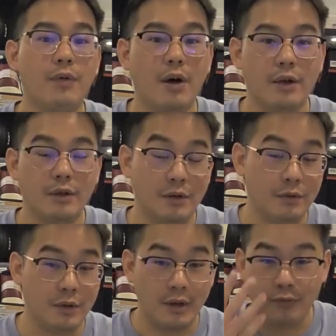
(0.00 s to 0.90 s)
on
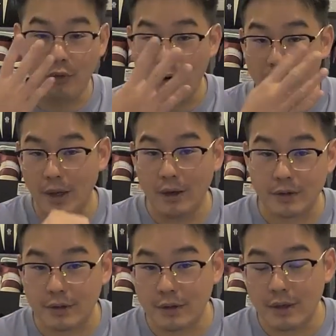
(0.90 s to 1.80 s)
to the 4
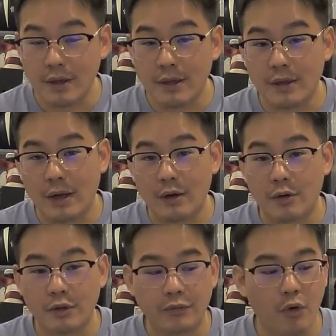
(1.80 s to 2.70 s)
pillars.
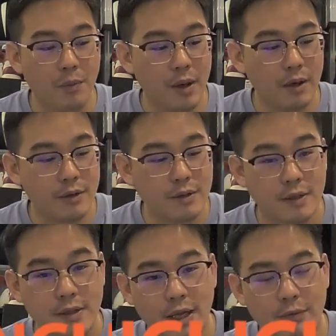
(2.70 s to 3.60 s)
Uncle's 4 pillars, the
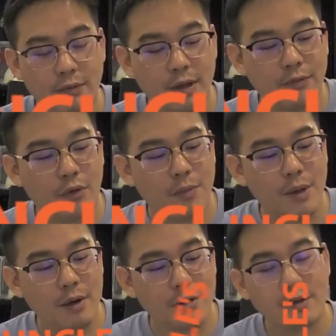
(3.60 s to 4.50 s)
safety 4
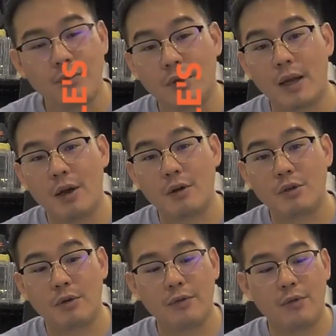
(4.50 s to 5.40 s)
pillars for the Air
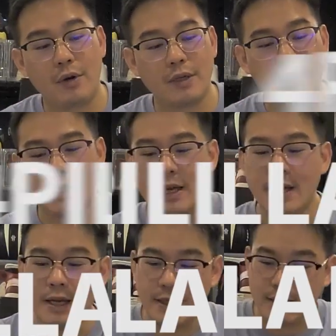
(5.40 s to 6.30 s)
Jordan 40s.
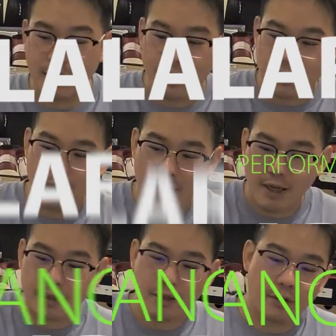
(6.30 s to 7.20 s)
Is it as bad
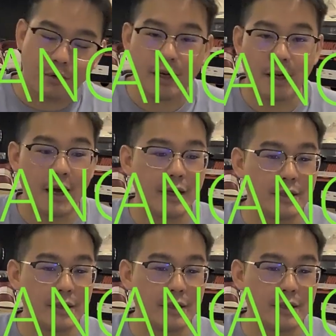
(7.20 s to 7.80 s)
as the 39s?